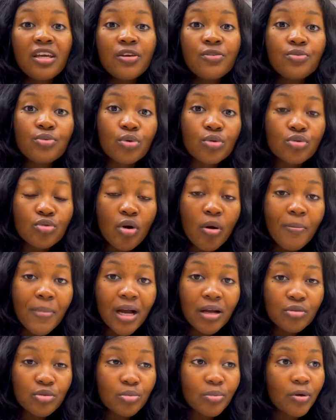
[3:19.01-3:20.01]
if you want to come
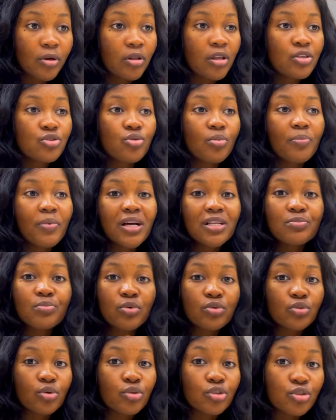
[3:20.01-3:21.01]
back to collect your
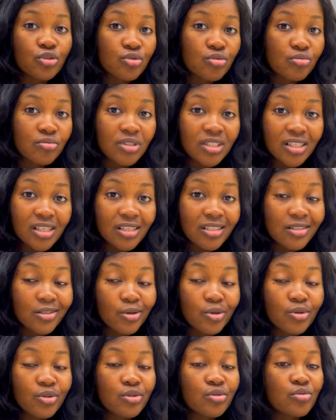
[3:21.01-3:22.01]
passport, or they should
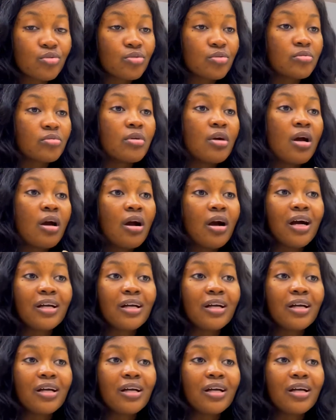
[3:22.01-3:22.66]
DHL it to you.